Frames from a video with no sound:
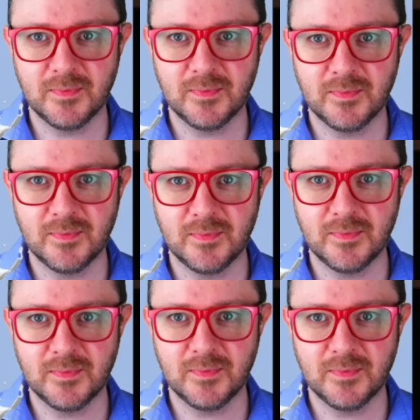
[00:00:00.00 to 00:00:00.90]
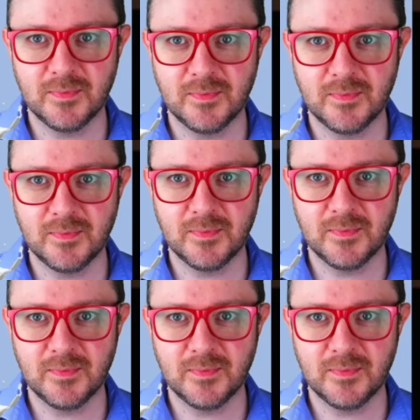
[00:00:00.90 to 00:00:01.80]

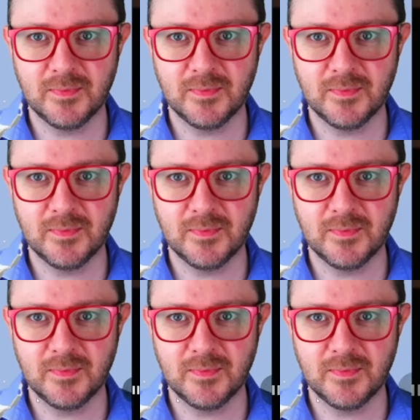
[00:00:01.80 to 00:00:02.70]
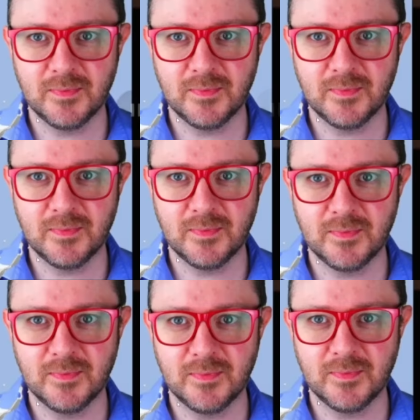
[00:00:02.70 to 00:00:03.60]

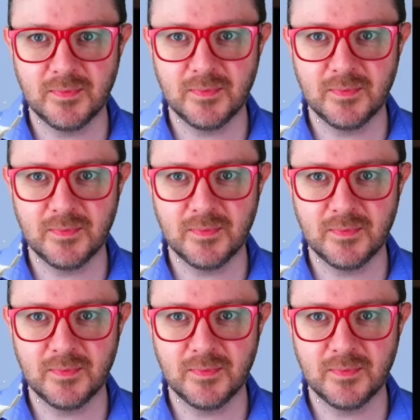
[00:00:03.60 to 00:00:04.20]
(silent)